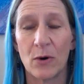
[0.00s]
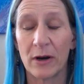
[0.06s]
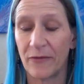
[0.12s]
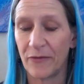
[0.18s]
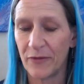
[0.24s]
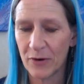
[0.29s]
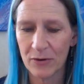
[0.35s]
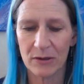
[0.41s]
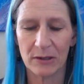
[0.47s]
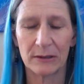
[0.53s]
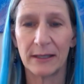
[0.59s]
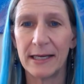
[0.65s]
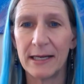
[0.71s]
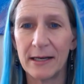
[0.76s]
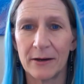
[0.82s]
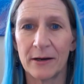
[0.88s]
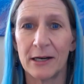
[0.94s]
Or if you're the
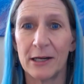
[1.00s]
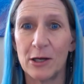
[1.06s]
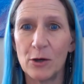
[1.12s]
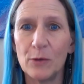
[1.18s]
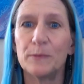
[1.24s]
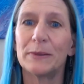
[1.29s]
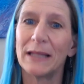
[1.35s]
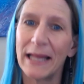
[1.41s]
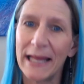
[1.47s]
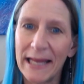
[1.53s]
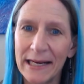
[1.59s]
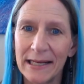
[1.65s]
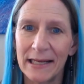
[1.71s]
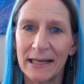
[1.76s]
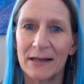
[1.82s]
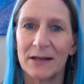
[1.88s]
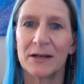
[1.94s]
leader, you
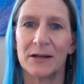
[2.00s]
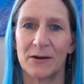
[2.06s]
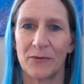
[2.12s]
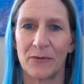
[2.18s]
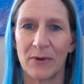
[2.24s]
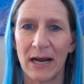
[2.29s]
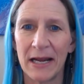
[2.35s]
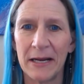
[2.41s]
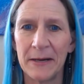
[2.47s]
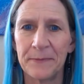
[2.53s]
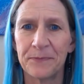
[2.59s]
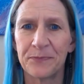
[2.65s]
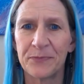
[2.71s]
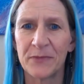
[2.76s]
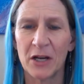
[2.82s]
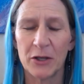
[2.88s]
plan it, right?